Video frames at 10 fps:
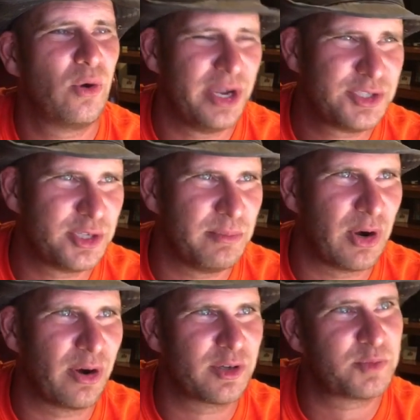Question
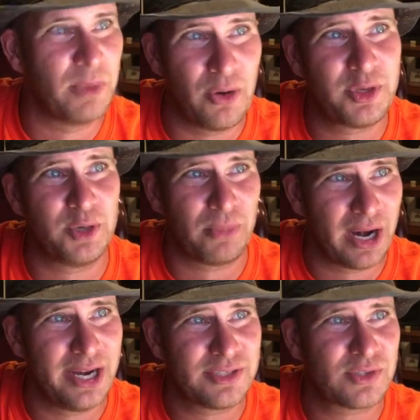mark. Smoke your
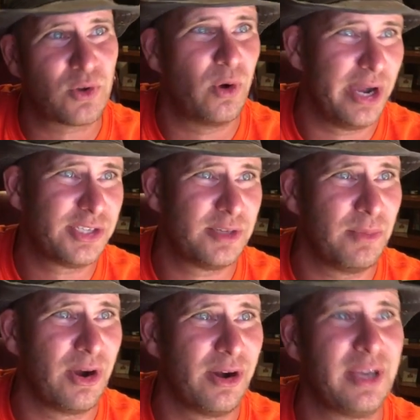brakes?
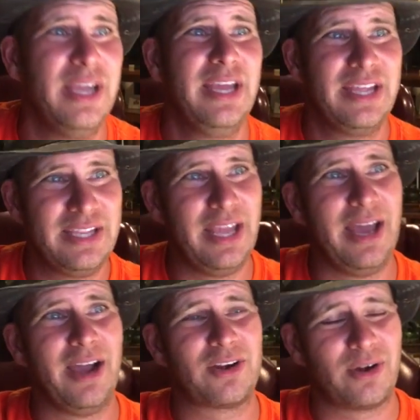Question mark.
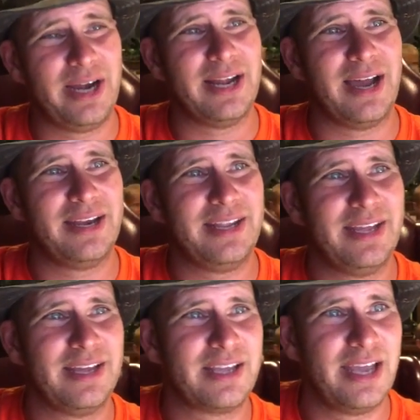Yeah, great
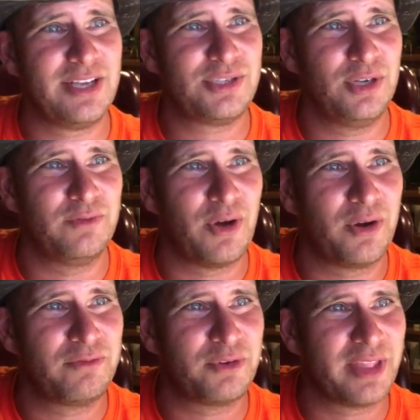idea. Guess you
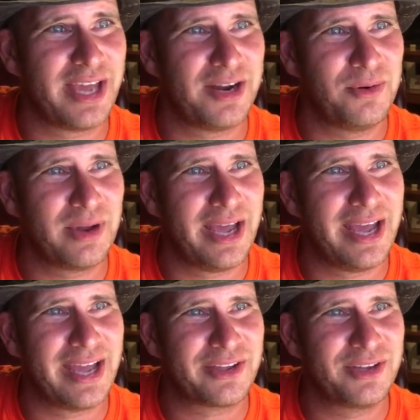voted for that old
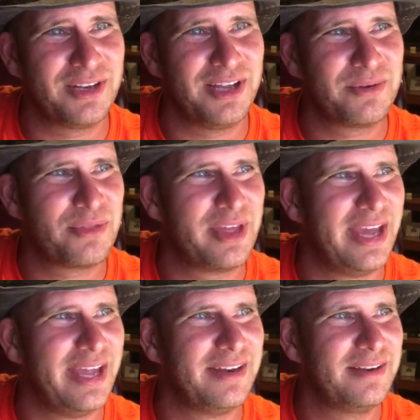hag. Good luck with
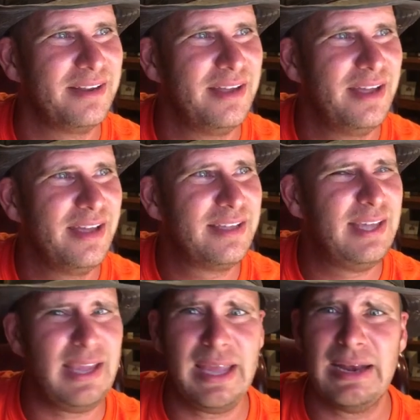that.
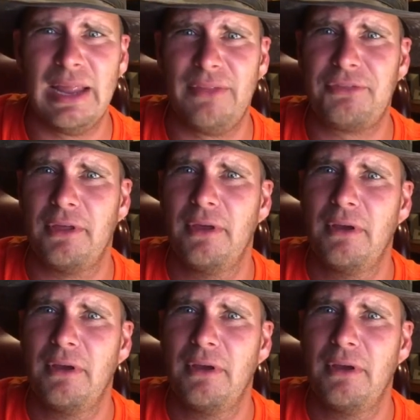Kenneth!